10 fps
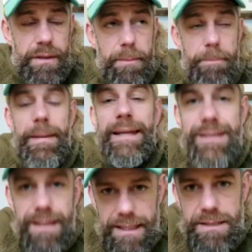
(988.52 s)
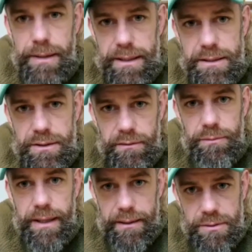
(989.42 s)
mental aspects of
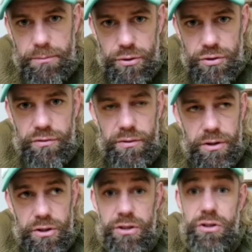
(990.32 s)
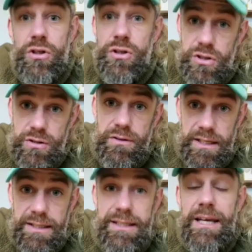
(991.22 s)
being able to push through the
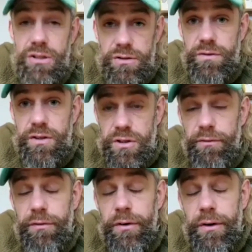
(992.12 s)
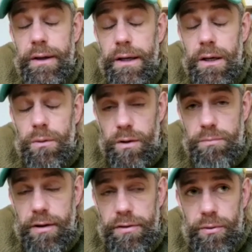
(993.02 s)
sensations of discomfort with
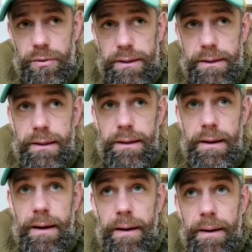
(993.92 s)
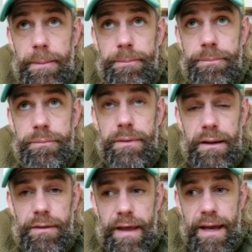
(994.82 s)
breath holding. Then
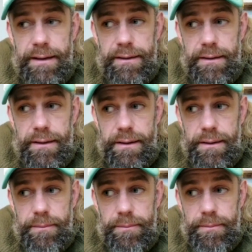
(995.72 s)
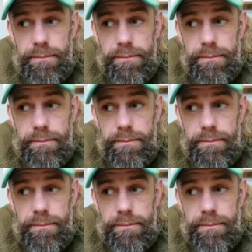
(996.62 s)
I'm